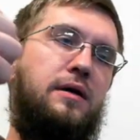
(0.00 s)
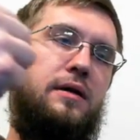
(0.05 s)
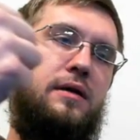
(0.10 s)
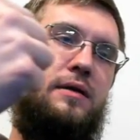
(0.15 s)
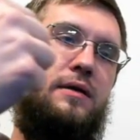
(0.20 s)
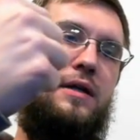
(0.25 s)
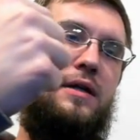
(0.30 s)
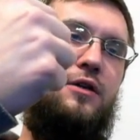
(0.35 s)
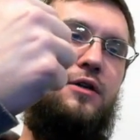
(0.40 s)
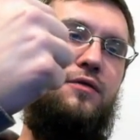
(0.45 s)

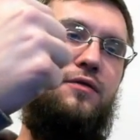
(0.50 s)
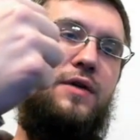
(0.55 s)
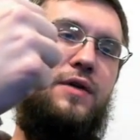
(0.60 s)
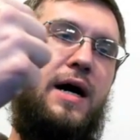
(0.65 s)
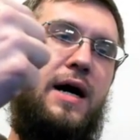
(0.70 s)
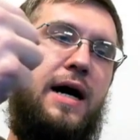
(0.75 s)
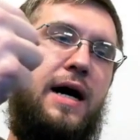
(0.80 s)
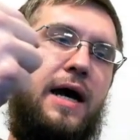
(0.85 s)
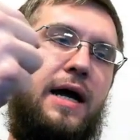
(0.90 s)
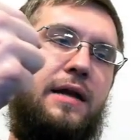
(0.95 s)
Then you've
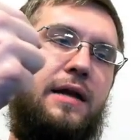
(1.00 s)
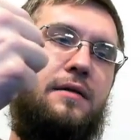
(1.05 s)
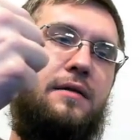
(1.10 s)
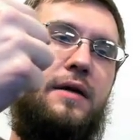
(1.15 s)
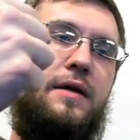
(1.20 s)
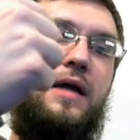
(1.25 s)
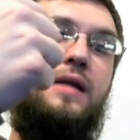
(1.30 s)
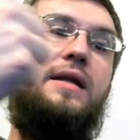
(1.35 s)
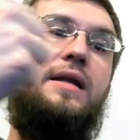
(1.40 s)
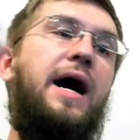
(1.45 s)
got
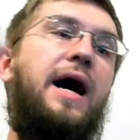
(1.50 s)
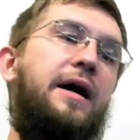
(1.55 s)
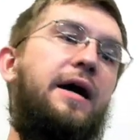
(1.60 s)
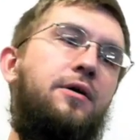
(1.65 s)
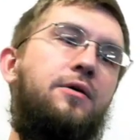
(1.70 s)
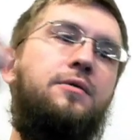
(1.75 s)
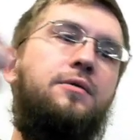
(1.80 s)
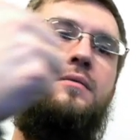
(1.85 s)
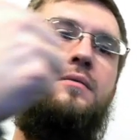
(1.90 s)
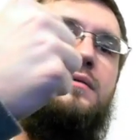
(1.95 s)
a
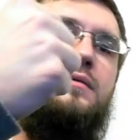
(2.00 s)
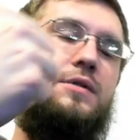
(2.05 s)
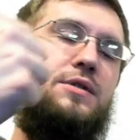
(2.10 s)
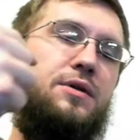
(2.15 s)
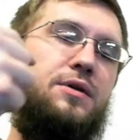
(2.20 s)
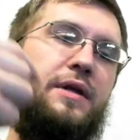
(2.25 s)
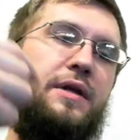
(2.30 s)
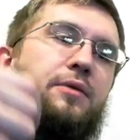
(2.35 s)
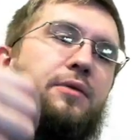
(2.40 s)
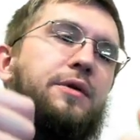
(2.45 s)
diode,
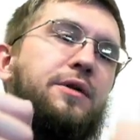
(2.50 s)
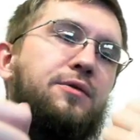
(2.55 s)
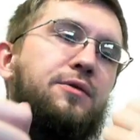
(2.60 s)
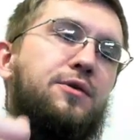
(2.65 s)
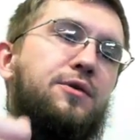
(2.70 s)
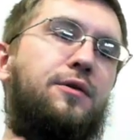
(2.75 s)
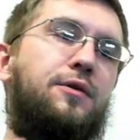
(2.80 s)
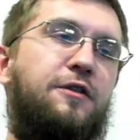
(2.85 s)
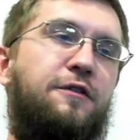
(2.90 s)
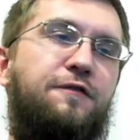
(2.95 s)
so that when you
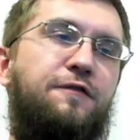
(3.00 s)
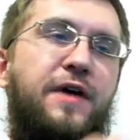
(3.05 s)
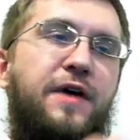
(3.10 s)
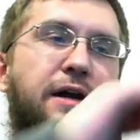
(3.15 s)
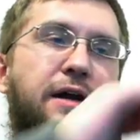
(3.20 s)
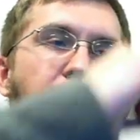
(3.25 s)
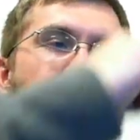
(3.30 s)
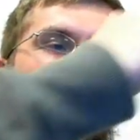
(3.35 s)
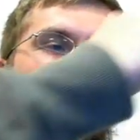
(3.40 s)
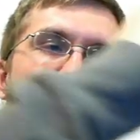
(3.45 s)
turn the
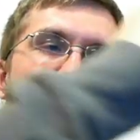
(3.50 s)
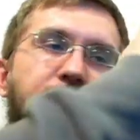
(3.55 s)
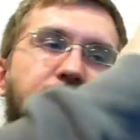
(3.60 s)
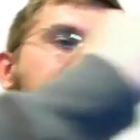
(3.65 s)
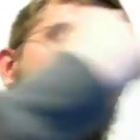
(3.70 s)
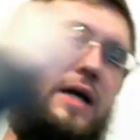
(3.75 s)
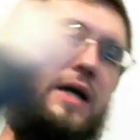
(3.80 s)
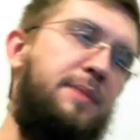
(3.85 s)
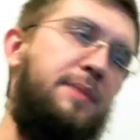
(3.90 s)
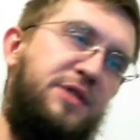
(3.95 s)
FET off, the
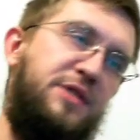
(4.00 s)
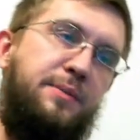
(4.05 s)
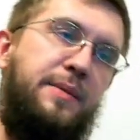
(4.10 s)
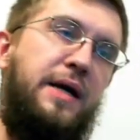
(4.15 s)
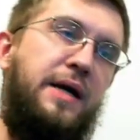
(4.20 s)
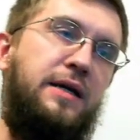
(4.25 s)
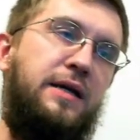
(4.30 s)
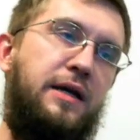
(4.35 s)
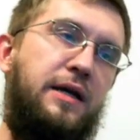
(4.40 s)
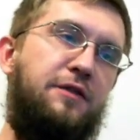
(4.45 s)
collapsing
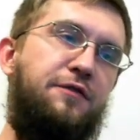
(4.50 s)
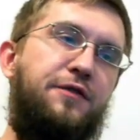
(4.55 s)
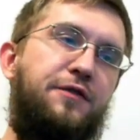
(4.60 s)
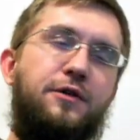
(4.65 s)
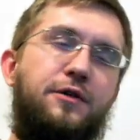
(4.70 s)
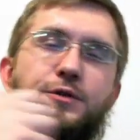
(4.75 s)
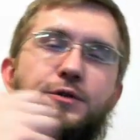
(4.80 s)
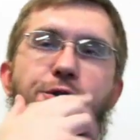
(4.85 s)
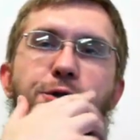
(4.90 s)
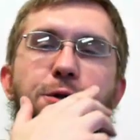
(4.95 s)
magnetic
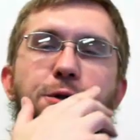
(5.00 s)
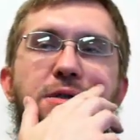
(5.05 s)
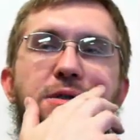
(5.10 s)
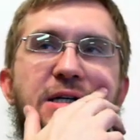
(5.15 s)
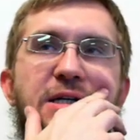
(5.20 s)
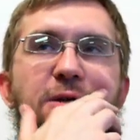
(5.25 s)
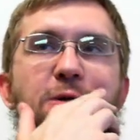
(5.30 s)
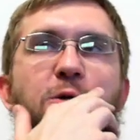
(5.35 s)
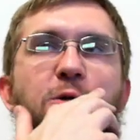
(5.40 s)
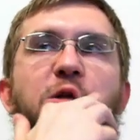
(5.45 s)
field shoots
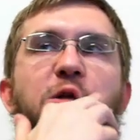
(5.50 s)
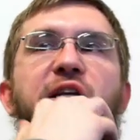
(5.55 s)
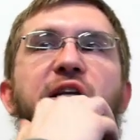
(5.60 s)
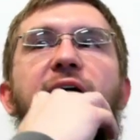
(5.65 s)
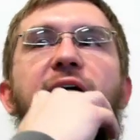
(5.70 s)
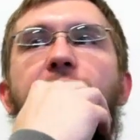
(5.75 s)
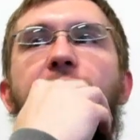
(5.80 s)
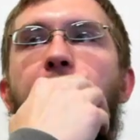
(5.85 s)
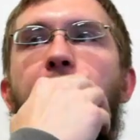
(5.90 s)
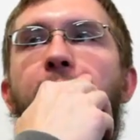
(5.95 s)
it through the
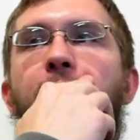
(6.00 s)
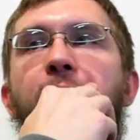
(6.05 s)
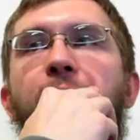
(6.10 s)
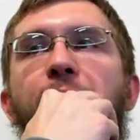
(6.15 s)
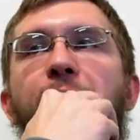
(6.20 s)
diode.